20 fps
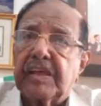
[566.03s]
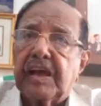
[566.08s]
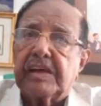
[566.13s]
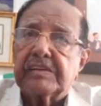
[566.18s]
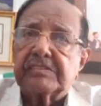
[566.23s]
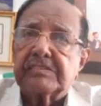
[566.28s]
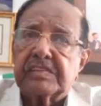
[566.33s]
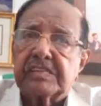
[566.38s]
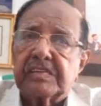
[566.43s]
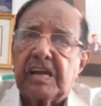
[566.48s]

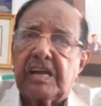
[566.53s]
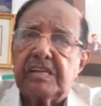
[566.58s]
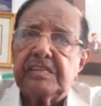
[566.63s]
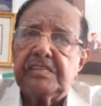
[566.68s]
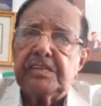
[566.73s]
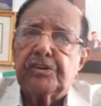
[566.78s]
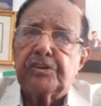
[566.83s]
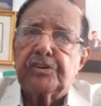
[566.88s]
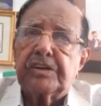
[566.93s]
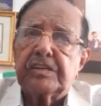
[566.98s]
as
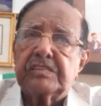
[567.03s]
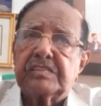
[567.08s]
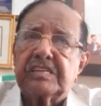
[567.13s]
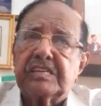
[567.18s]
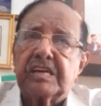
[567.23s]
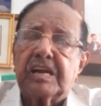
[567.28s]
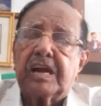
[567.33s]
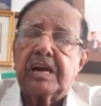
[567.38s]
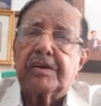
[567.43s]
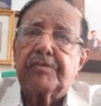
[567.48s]

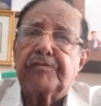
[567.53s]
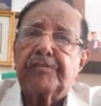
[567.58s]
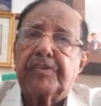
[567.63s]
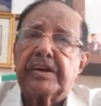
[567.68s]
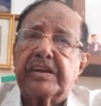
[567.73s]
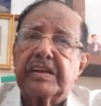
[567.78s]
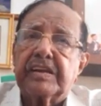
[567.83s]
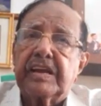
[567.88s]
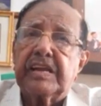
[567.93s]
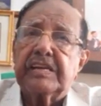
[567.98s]
angiotensin
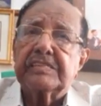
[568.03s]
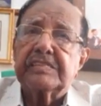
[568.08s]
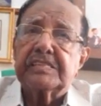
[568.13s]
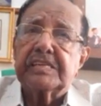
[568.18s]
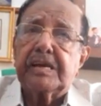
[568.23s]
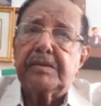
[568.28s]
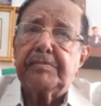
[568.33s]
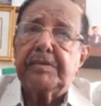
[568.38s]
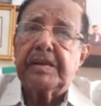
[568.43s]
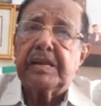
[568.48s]
converting
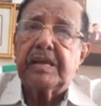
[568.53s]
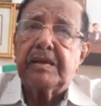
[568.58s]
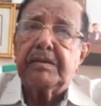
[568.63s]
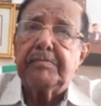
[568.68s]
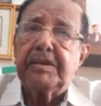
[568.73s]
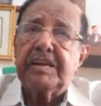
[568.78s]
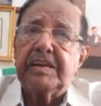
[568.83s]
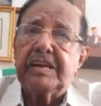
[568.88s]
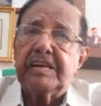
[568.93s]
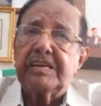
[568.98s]
enzyme
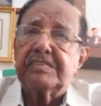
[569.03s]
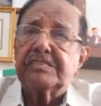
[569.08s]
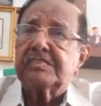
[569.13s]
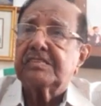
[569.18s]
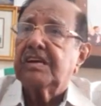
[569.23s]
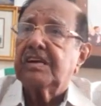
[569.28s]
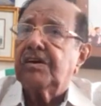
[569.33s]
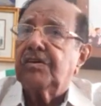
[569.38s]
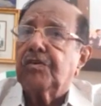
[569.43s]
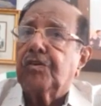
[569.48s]
inhibitors
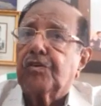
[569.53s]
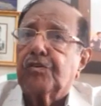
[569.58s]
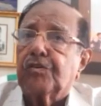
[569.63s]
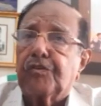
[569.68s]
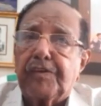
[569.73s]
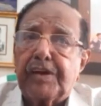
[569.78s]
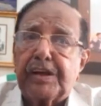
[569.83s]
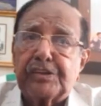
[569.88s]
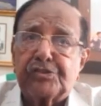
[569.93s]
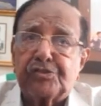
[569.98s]
or
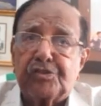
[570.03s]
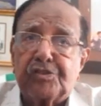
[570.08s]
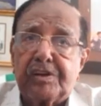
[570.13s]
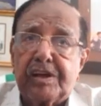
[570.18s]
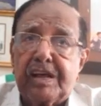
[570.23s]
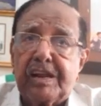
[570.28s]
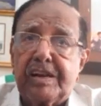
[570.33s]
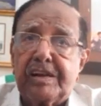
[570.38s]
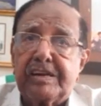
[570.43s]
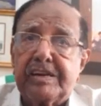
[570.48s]

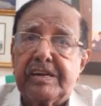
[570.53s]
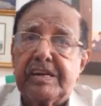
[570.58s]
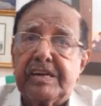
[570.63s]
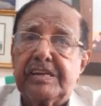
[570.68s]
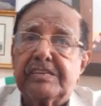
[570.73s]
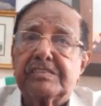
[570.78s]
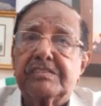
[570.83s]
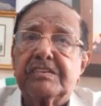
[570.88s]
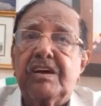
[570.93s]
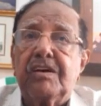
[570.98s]

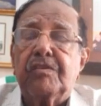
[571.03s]
vasodilators